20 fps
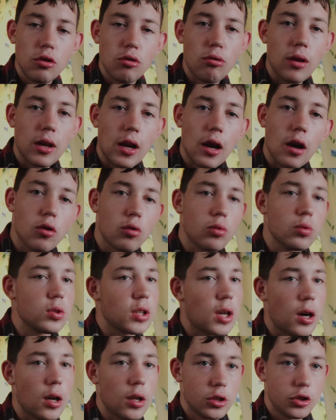you cannot go to
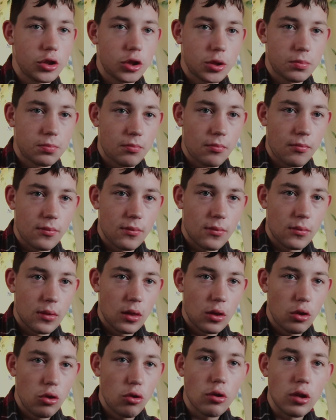college.
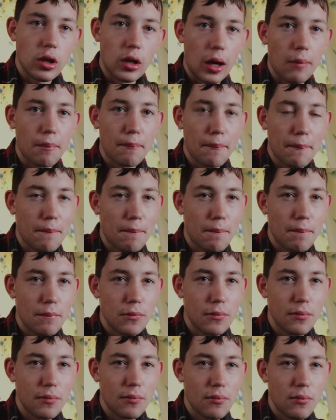You cannot,
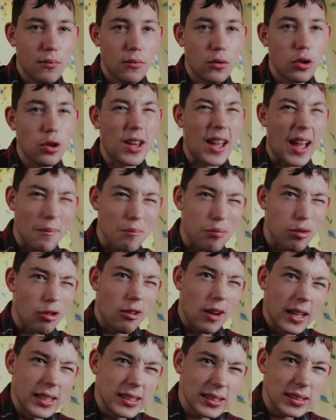you can
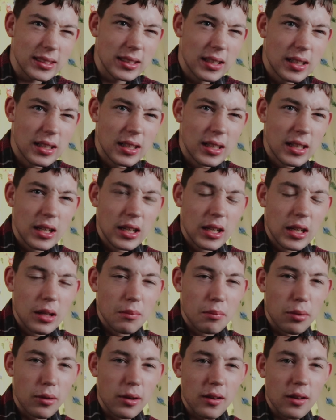progress,
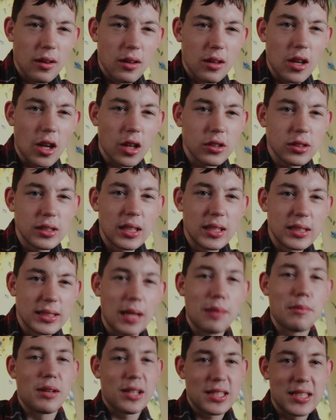but not to the
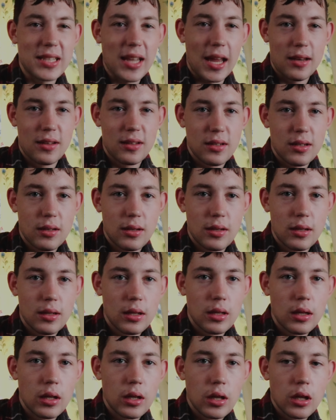same extent.
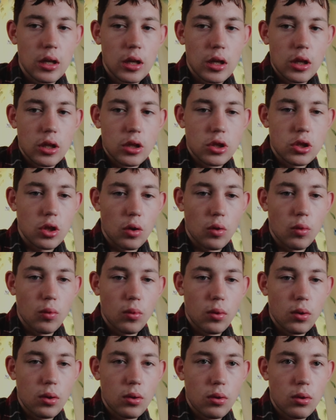So
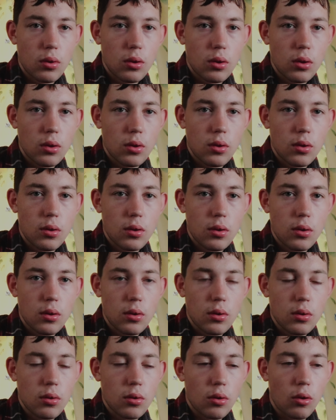
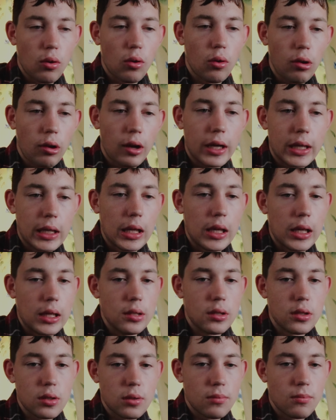all I
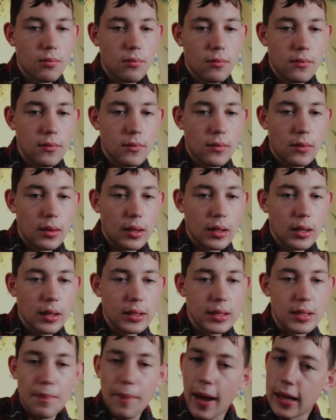need
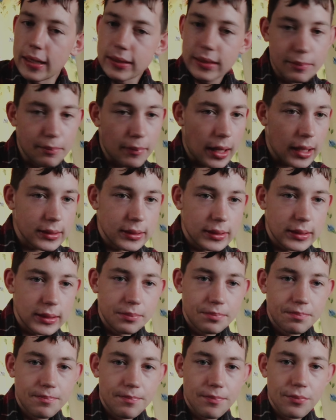is a pass in maths,
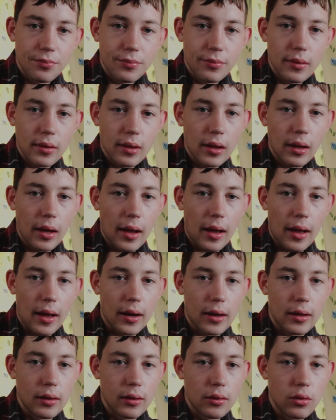
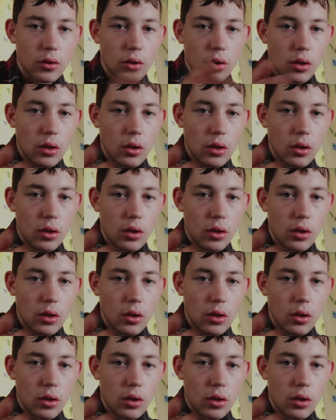and